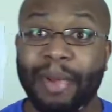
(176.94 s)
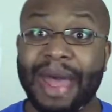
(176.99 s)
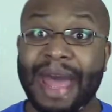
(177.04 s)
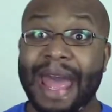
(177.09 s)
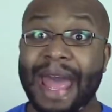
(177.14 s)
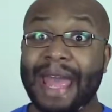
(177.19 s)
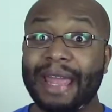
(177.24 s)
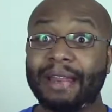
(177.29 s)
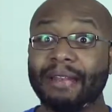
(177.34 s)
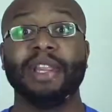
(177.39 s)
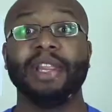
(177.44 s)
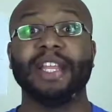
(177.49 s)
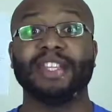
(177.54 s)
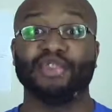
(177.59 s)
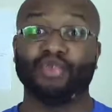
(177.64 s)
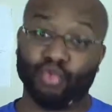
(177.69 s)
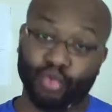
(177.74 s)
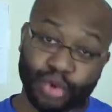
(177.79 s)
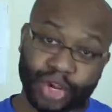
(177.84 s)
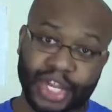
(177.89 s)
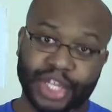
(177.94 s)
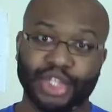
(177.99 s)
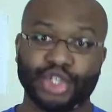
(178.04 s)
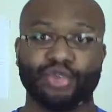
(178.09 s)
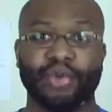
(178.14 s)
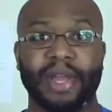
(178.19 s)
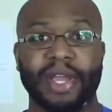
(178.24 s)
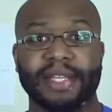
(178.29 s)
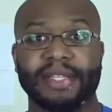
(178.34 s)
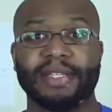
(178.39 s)
bad. Let's
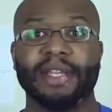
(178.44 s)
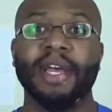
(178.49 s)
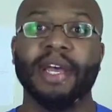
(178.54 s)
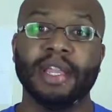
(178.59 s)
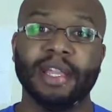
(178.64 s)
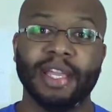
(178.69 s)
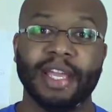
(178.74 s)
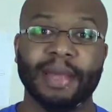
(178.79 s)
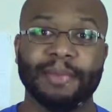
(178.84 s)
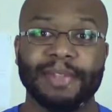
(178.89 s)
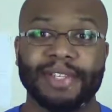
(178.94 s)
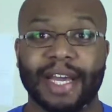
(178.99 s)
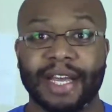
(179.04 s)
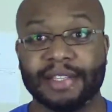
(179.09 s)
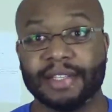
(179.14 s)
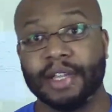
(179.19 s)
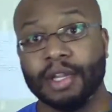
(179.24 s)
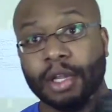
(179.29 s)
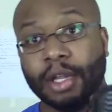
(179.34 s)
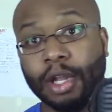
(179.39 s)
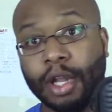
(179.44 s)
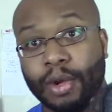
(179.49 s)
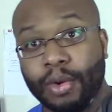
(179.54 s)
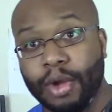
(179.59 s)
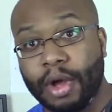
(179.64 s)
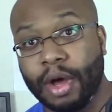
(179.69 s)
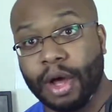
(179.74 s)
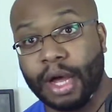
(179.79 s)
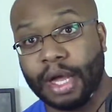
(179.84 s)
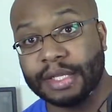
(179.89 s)
retrace the upsides. Low
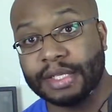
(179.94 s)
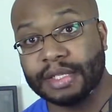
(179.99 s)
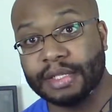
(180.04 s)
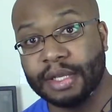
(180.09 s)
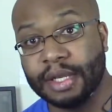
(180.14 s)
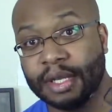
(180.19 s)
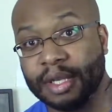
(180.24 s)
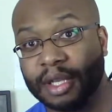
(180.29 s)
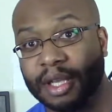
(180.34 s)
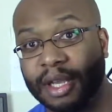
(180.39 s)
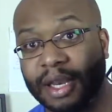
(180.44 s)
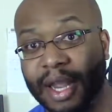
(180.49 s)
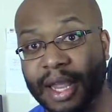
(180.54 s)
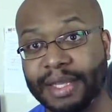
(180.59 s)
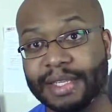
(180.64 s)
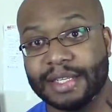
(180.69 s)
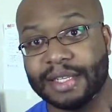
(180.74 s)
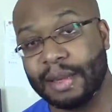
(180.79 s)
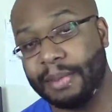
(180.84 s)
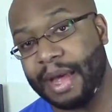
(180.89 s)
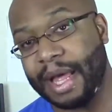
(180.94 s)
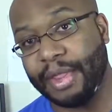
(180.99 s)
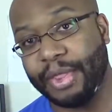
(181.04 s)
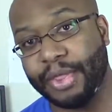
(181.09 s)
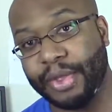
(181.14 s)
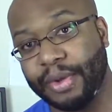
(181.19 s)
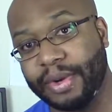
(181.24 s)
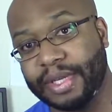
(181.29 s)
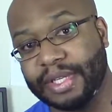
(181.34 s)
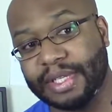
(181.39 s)
cost, connects in about
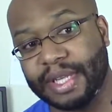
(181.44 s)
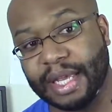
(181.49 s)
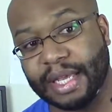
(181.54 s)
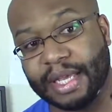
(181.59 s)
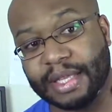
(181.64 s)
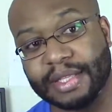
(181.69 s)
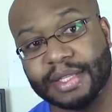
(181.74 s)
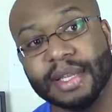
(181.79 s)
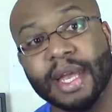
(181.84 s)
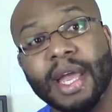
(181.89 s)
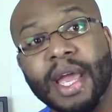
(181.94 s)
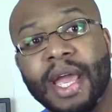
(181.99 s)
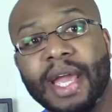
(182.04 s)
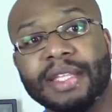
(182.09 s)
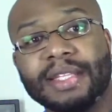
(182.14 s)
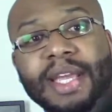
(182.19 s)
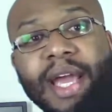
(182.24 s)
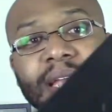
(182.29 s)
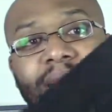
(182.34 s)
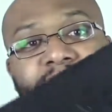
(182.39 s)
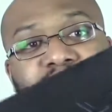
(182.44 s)
30 seconds. It's got